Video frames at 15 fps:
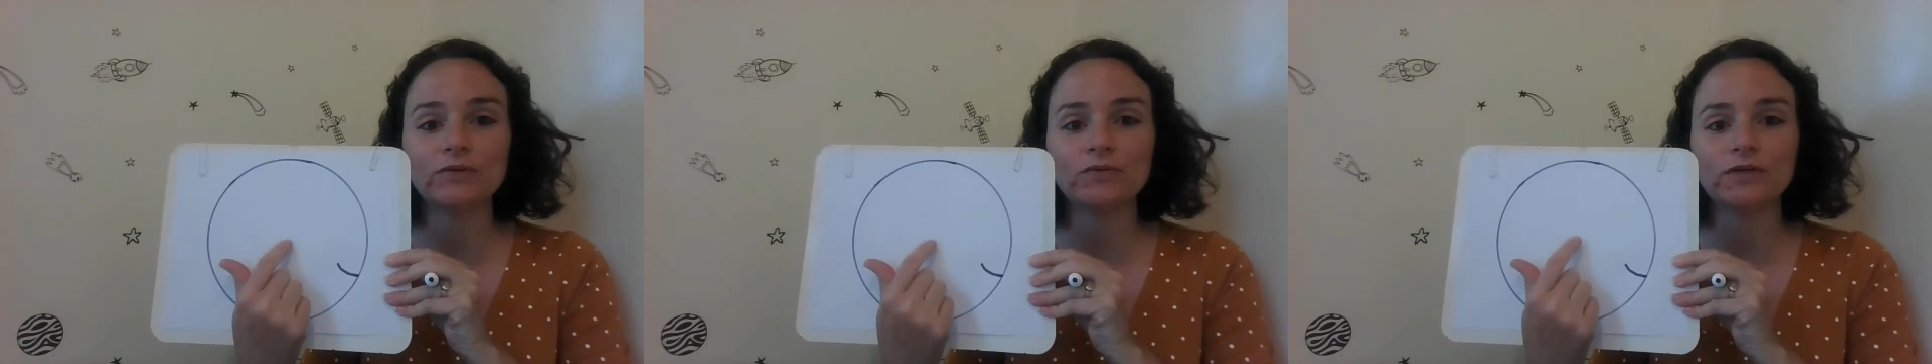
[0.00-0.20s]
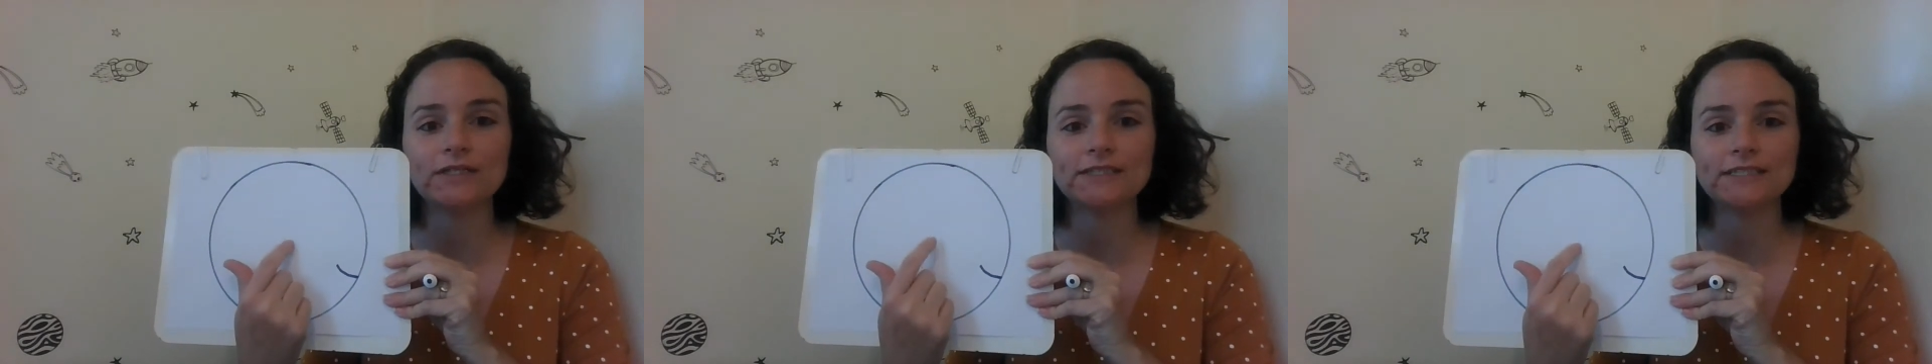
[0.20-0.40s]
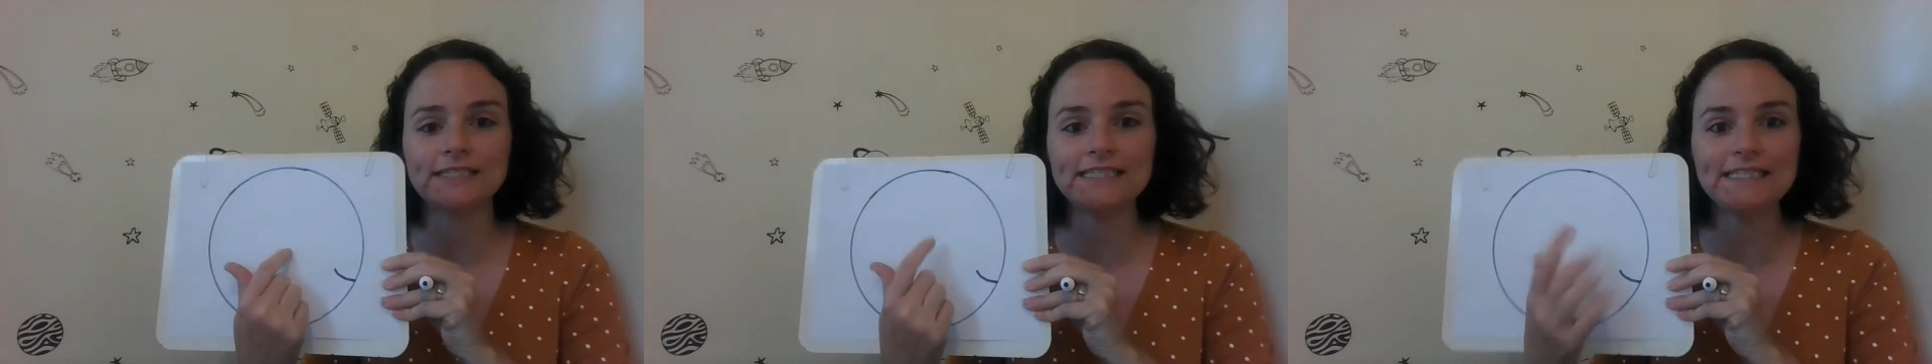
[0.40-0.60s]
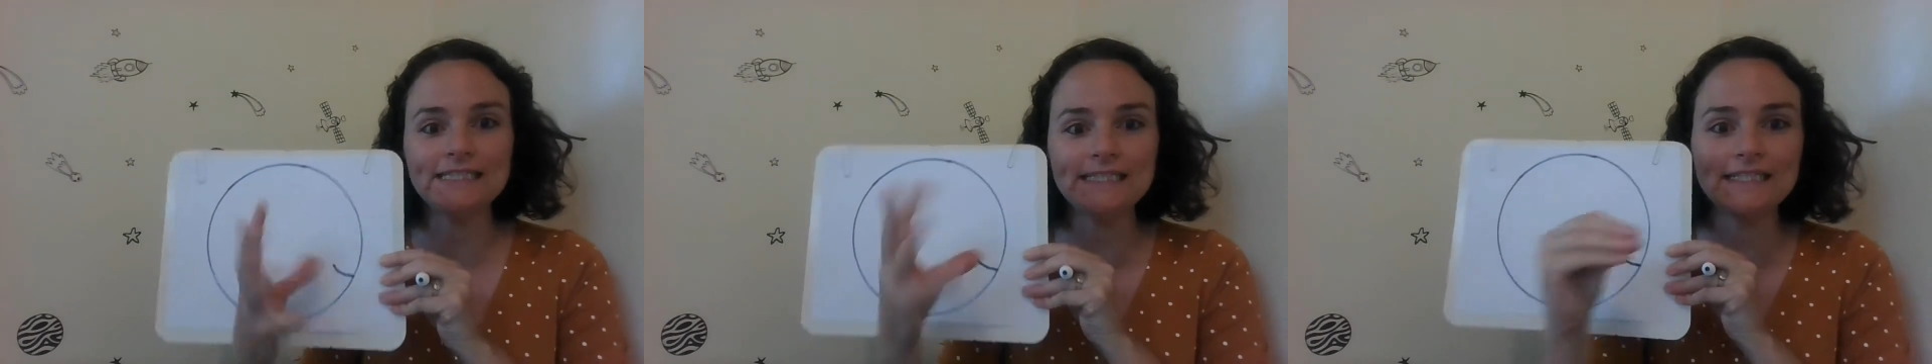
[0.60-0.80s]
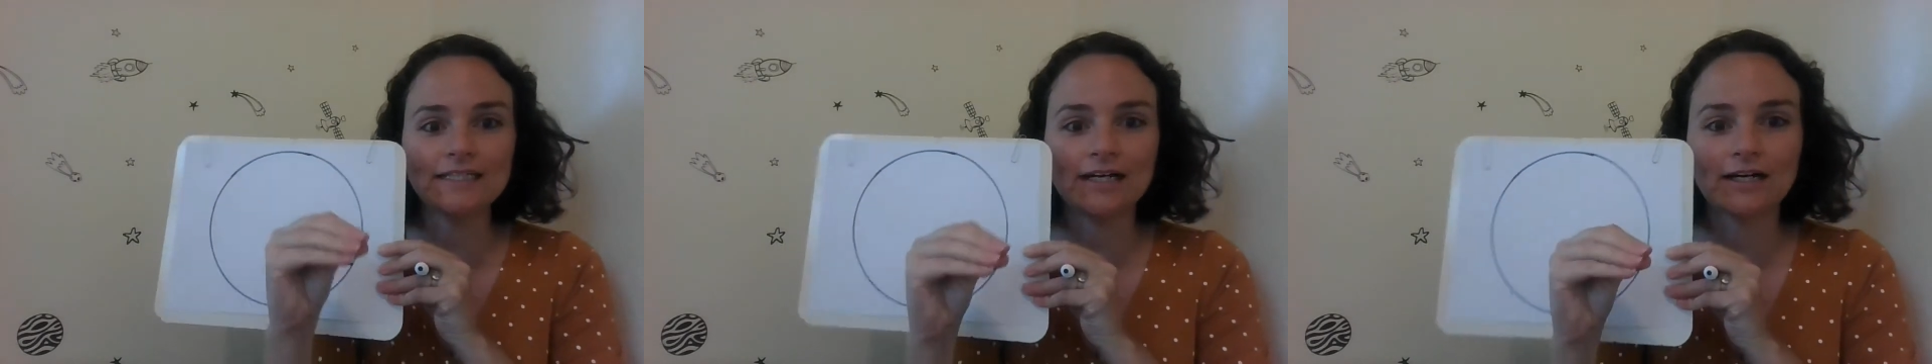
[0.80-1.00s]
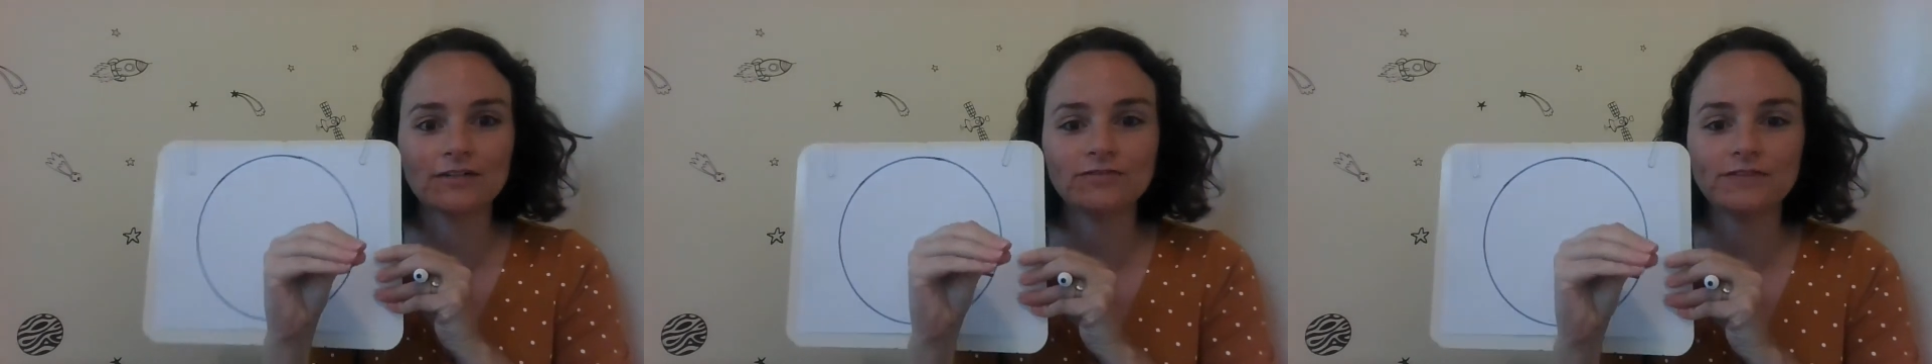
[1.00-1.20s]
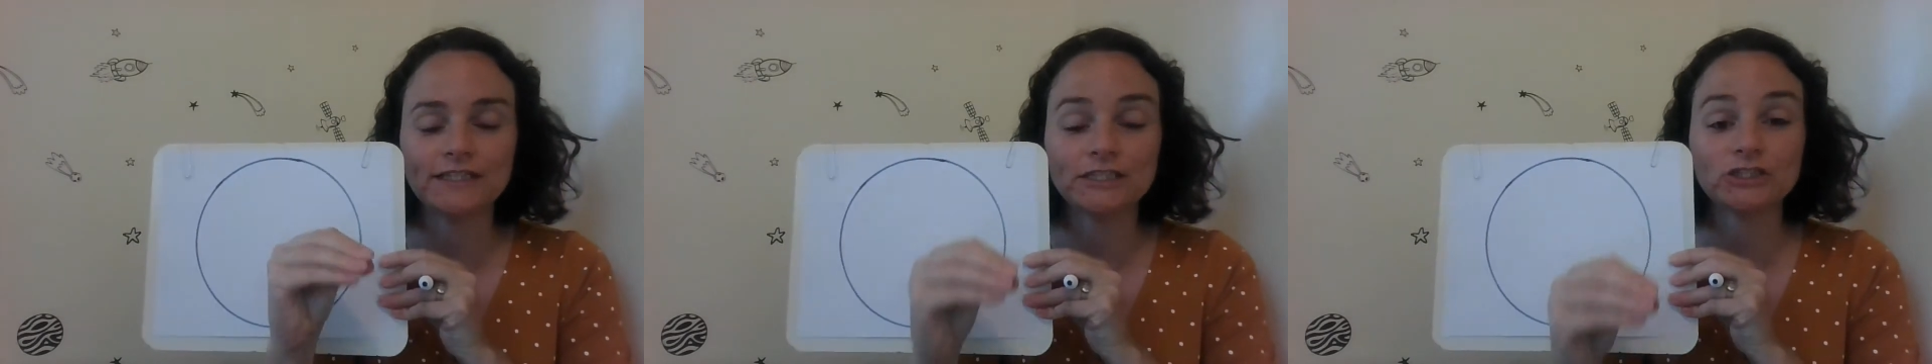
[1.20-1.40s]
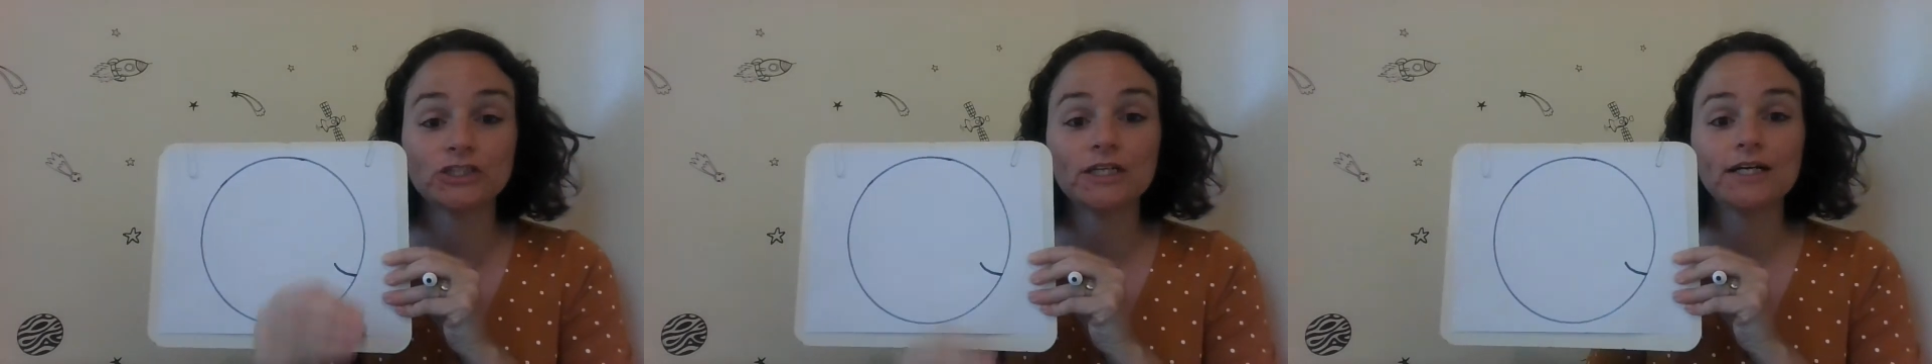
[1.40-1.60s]
want to eat our
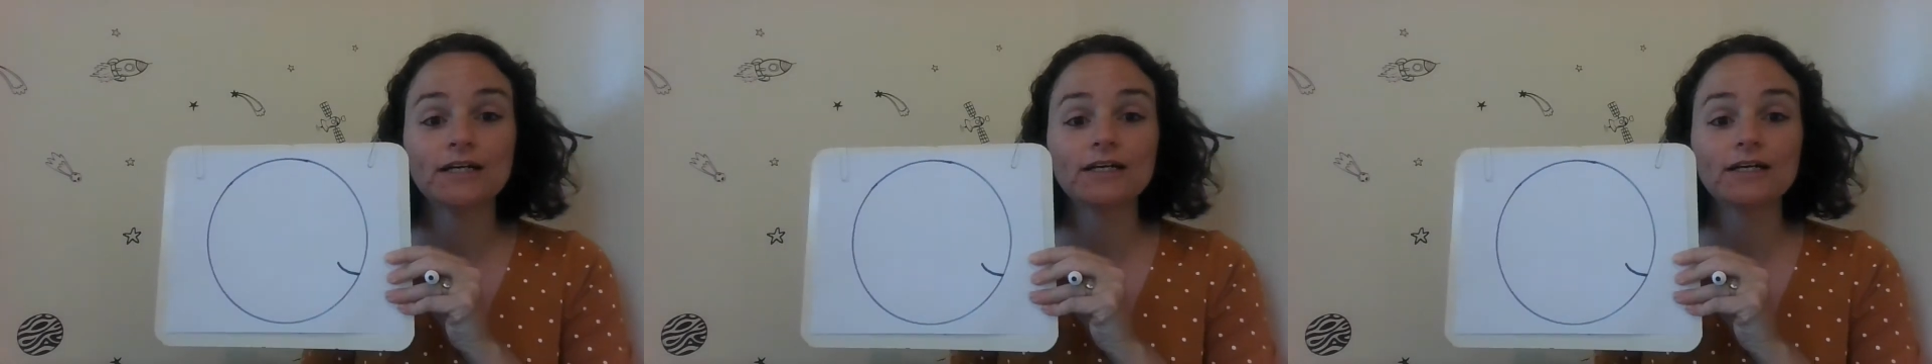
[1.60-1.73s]
fish,